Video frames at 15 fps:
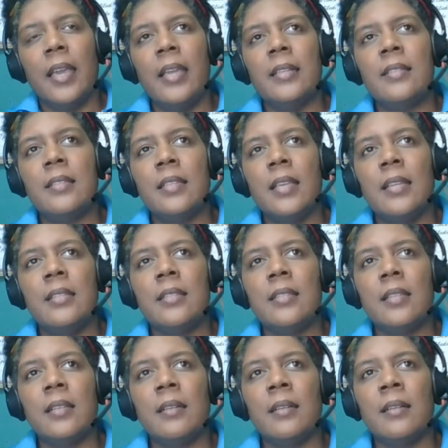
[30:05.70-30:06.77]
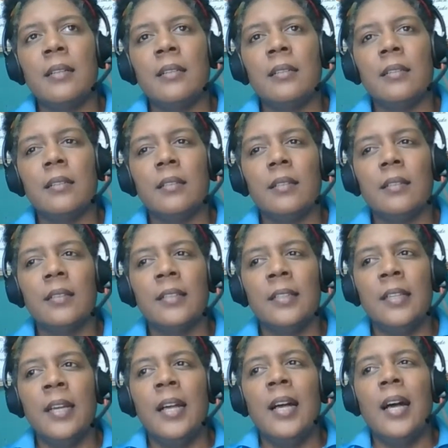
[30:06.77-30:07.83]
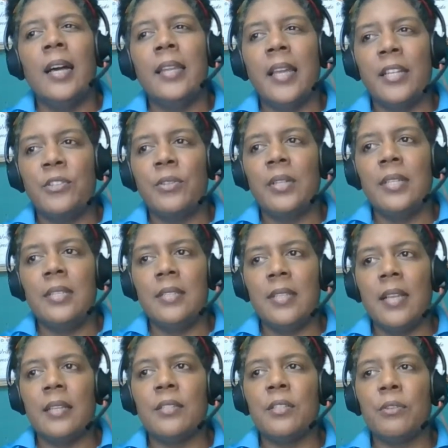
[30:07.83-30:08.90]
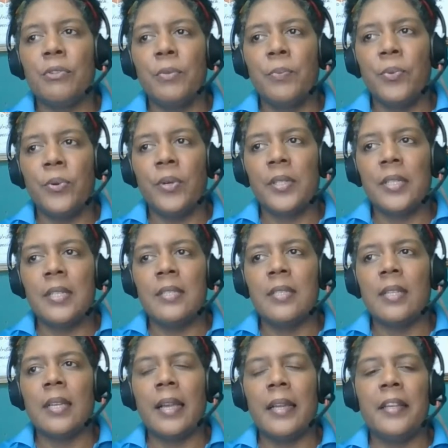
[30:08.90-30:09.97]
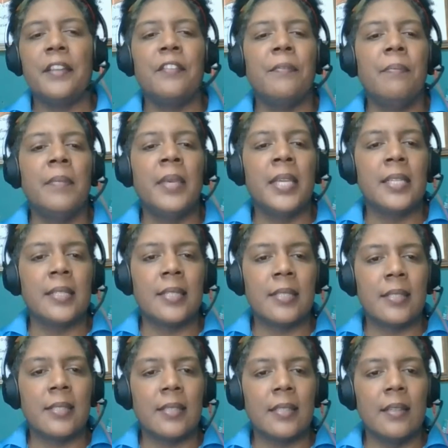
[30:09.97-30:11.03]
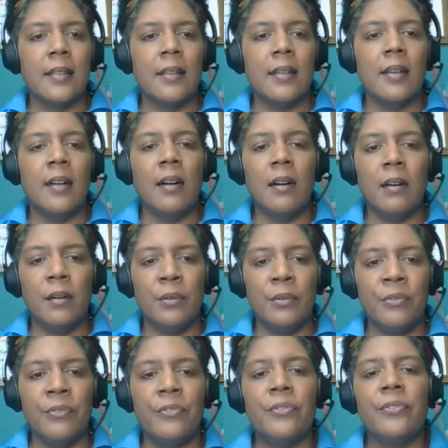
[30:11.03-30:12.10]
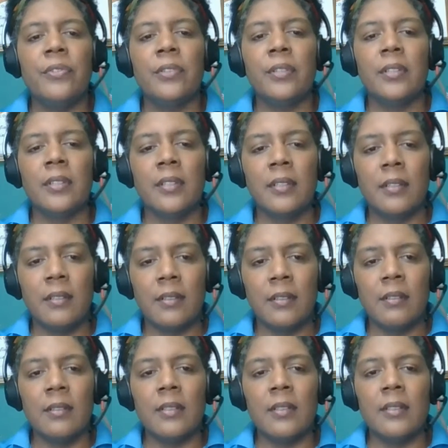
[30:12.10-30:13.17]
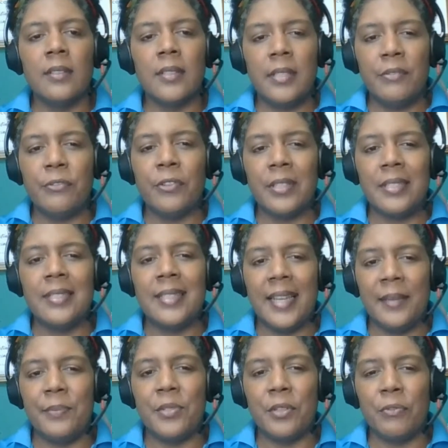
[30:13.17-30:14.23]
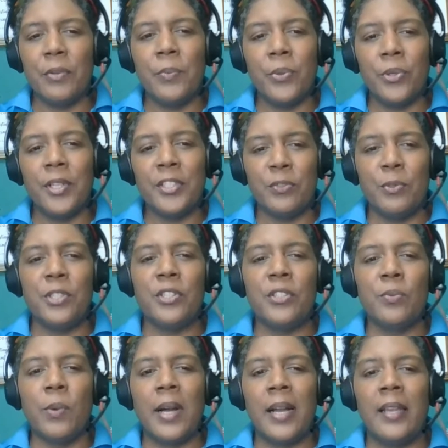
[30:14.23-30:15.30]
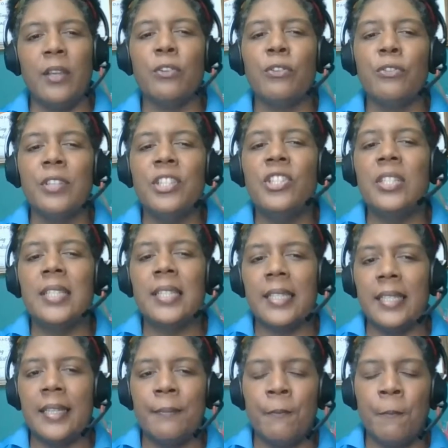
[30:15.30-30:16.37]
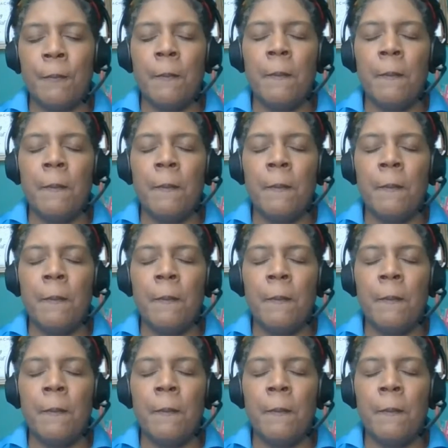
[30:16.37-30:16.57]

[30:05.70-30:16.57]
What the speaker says: it's a natural disaster report is a kind of mix of different types of reports, which is why originally